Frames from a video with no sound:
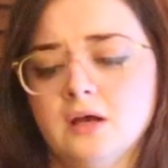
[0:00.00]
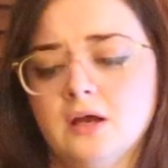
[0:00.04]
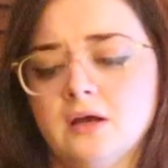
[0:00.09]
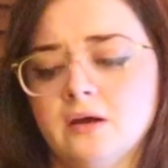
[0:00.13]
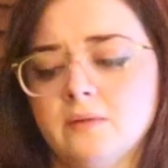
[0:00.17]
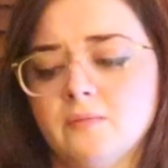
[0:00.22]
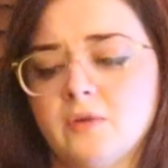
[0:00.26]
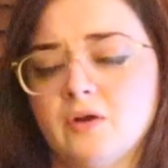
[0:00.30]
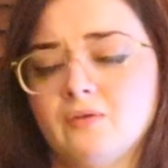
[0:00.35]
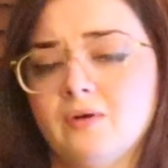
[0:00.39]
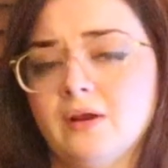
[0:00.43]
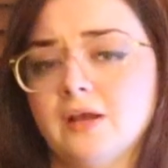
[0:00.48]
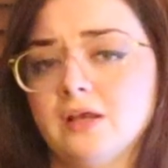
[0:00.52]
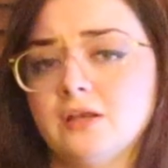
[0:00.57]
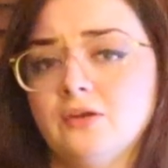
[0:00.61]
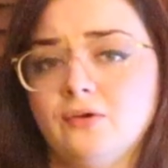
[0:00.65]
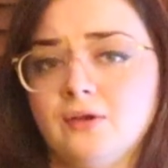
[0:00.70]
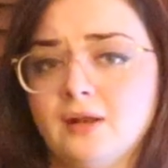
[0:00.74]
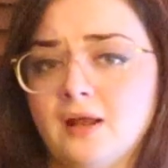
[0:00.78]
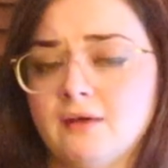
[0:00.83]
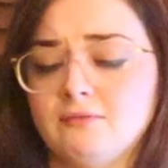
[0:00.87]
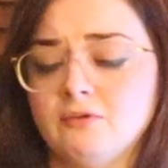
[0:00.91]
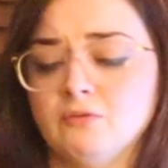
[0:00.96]
Um, I reckon
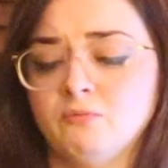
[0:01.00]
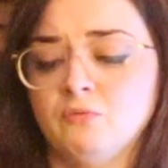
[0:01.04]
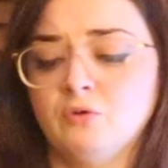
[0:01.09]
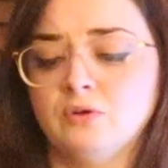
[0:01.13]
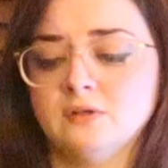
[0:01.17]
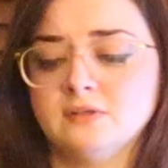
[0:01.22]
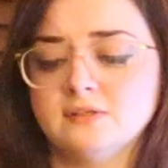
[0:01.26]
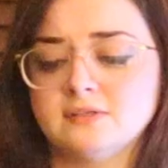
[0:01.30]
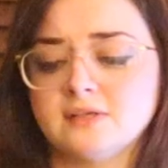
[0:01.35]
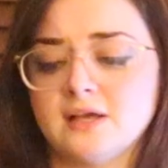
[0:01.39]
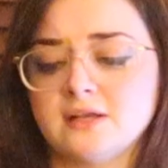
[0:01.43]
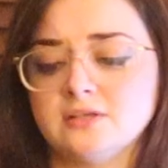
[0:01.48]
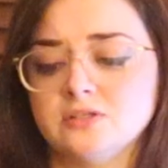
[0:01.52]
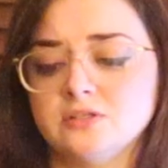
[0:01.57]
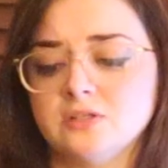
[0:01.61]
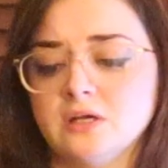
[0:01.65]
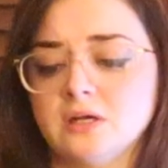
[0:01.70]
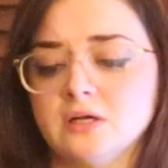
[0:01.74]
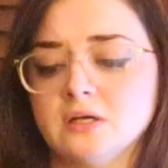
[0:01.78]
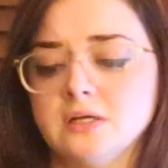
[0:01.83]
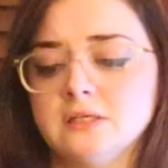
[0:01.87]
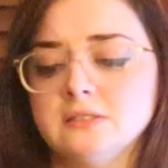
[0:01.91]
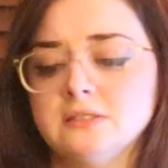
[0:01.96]
you can have your moon in
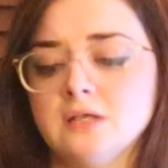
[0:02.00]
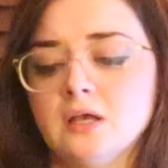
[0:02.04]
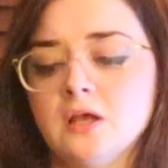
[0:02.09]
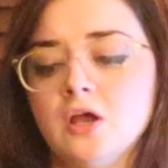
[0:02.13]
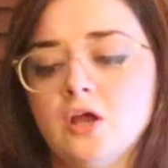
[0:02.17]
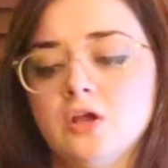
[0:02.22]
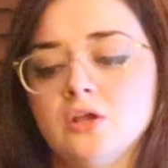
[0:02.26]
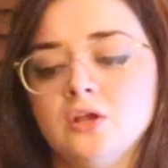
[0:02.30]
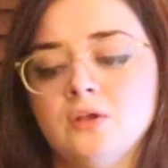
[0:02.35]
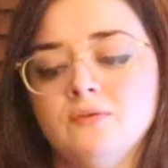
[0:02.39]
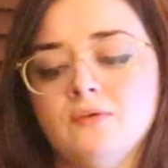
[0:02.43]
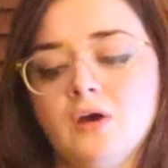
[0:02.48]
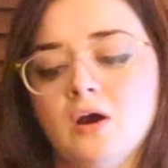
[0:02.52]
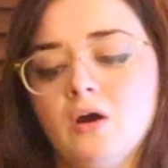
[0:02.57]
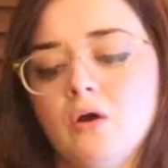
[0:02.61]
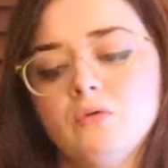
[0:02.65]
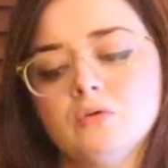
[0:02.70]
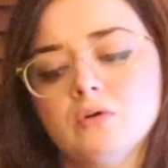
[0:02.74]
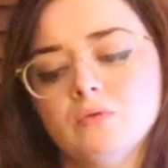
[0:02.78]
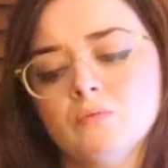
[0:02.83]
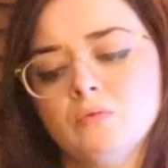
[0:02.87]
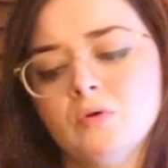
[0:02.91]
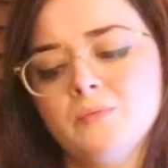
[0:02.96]
Sagittarius. You've got
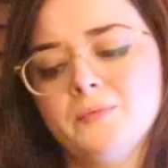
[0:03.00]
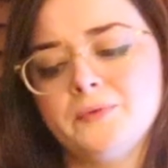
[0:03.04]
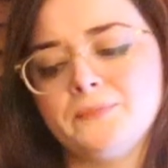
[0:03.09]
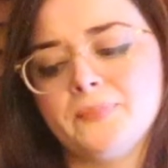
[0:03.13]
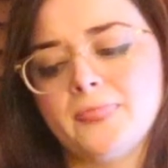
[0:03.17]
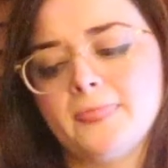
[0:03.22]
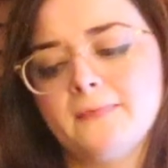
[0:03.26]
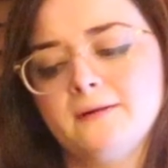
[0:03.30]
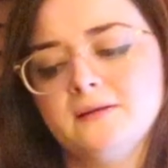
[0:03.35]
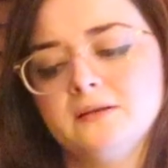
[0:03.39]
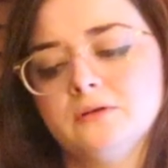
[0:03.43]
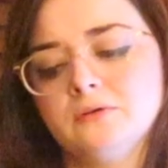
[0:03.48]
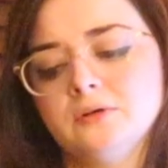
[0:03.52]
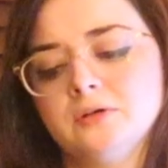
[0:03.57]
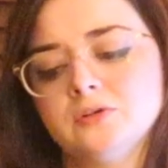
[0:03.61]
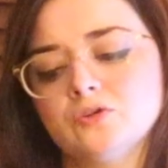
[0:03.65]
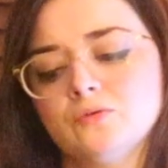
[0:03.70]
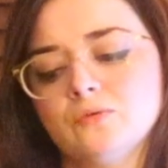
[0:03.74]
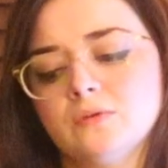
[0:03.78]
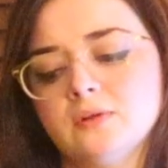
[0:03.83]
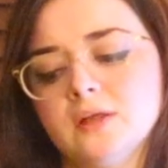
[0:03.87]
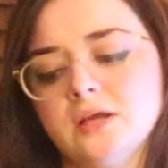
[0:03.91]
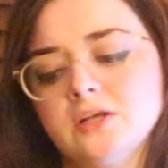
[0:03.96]
older woman. Dealings
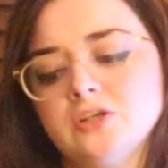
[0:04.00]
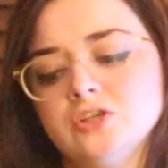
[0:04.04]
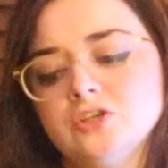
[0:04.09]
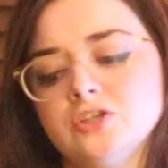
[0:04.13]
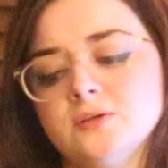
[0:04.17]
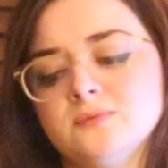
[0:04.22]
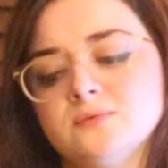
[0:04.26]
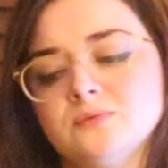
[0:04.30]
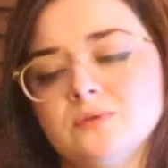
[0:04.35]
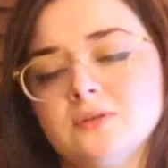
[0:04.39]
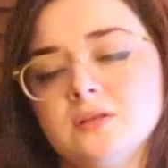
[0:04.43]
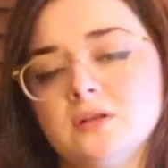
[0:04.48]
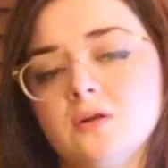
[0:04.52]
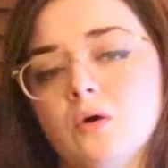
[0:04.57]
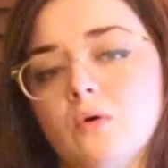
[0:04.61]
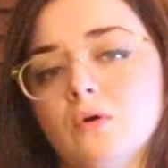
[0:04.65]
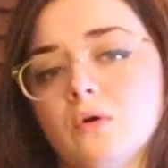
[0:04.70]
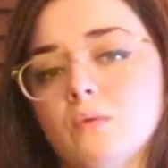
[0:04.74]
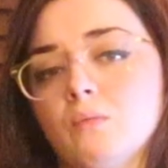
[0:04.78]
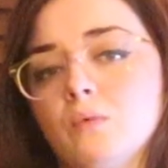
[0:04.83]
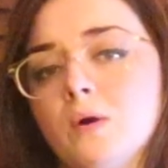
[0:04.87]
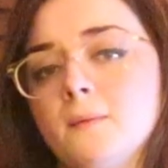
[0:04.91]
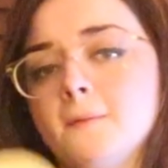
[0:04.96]
or relationships with an
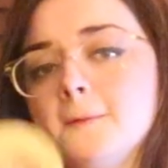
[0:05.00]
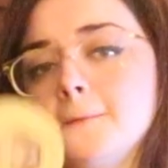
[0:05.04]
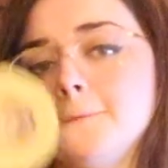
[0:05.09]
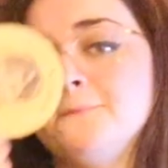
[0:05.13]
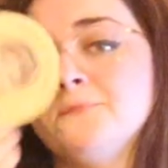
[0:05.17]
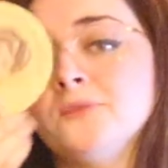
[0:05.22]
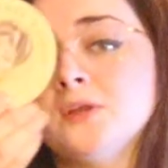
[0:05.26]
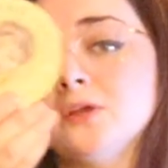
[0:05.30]
older woman.